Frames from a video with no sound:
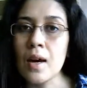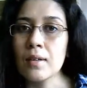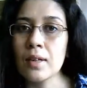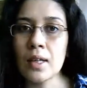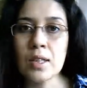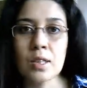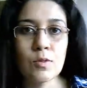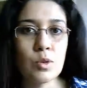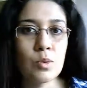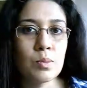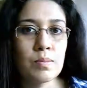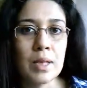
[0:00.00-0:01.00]
the
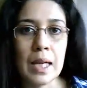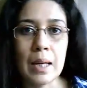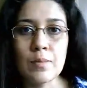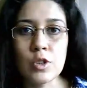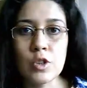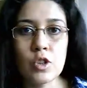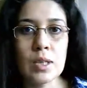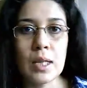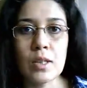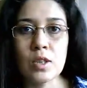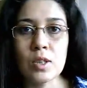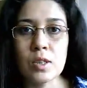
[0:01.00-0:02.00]
interview game just
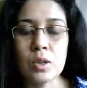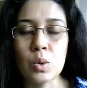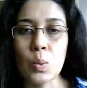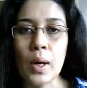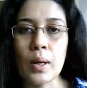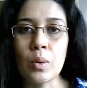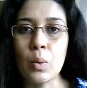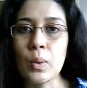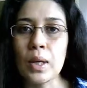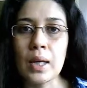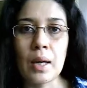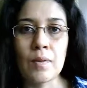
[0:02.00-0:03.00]
changes when we
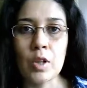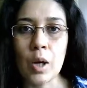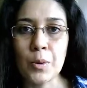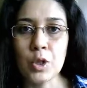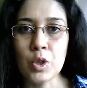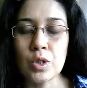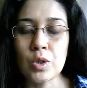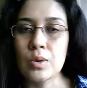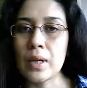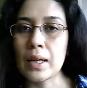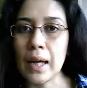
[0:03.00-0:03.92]
give an opportunity to the